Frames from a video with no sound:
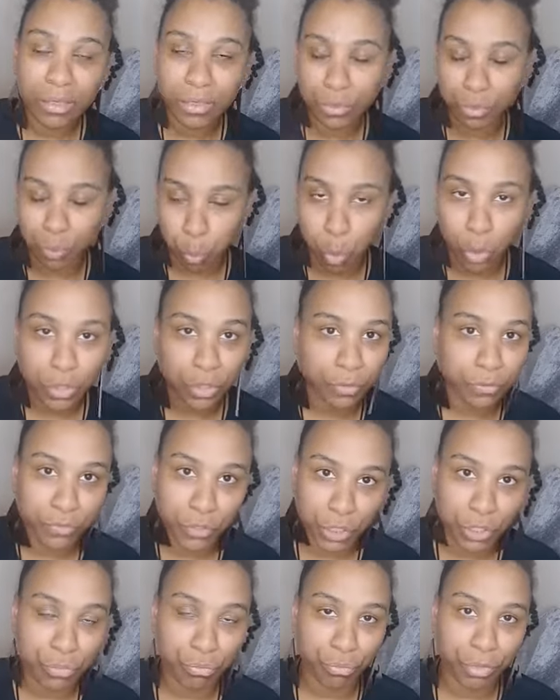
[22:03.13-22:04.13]
what you've
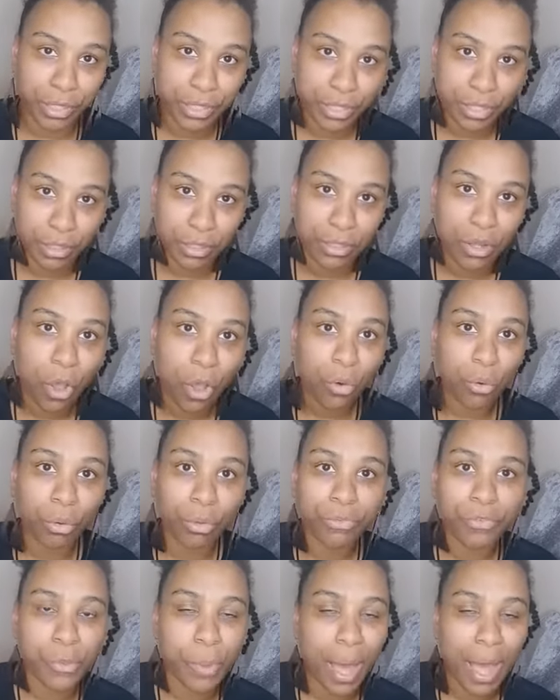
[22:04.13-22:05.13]
just written, or
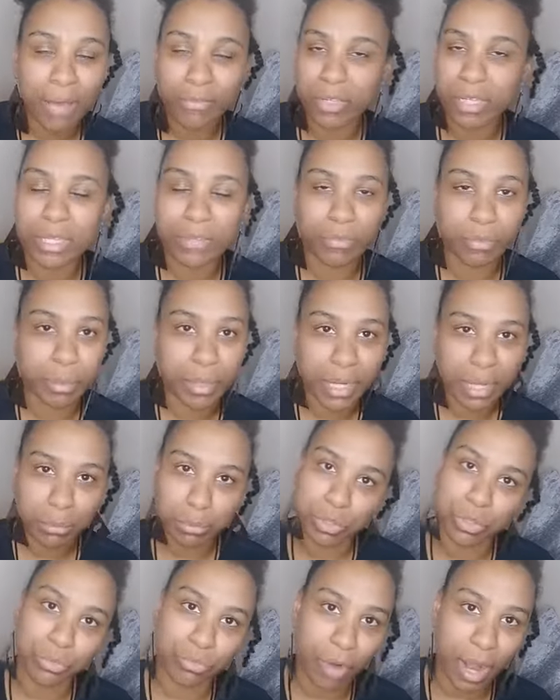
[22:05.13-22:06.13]
if you haven't even been able
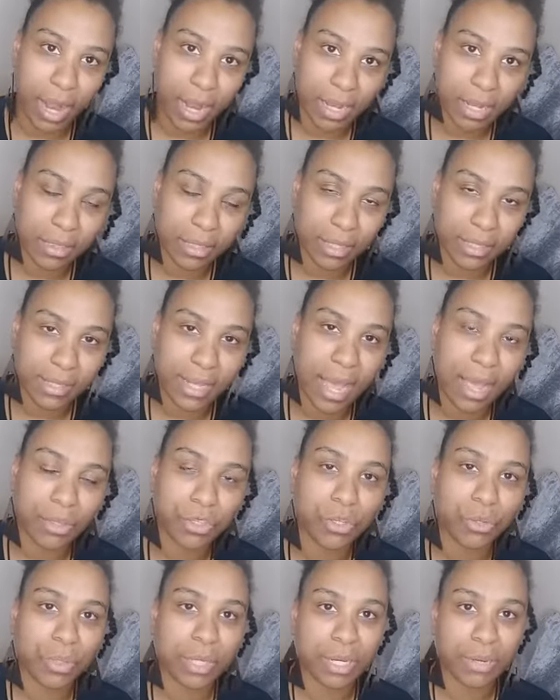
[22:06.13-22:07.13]
to write anything down,
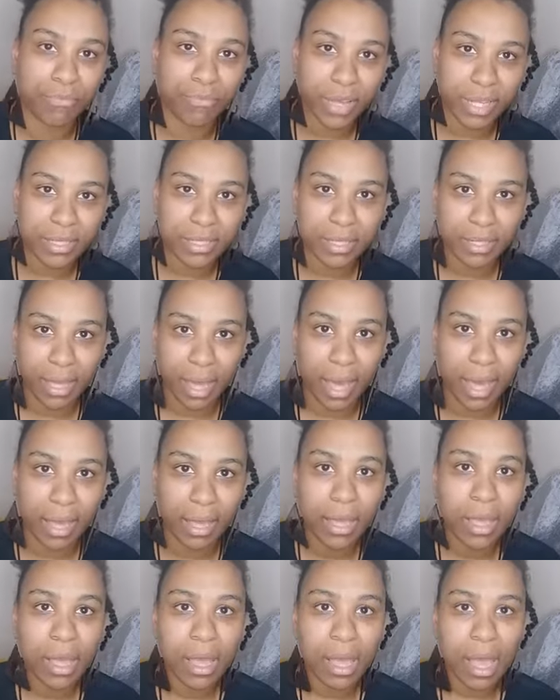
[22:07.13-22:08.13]
you can
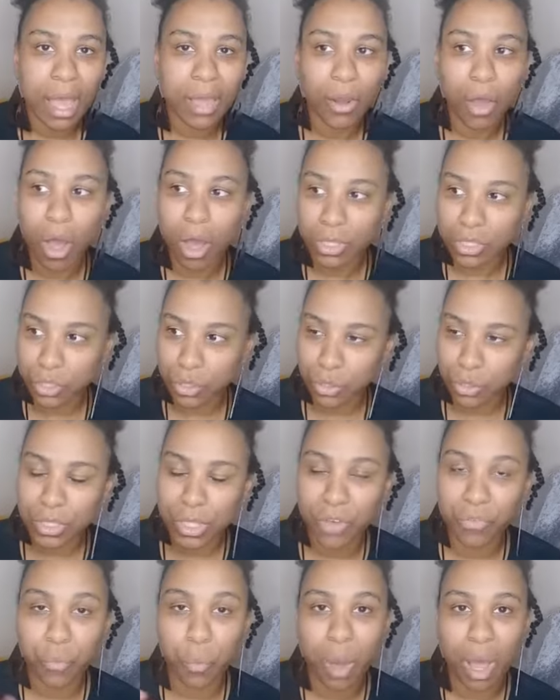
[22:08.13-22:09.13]
investigate and ask
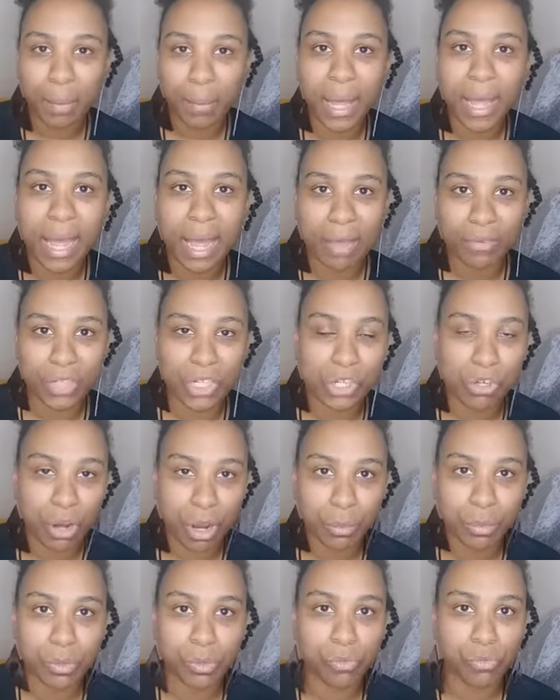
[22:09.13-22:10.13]
yourself, why am I having
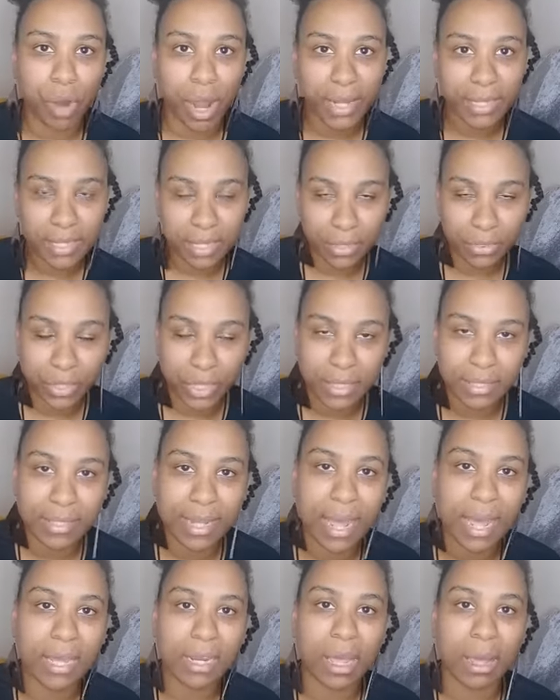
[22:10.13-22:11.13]
trouble writing things
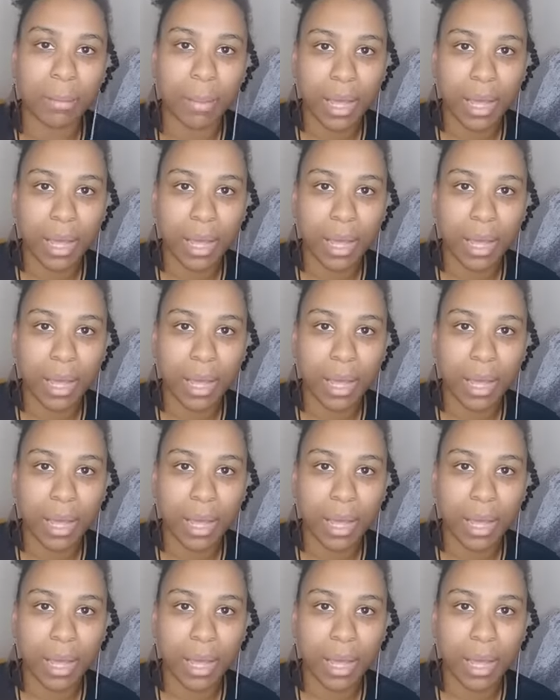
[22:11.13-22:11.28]
down?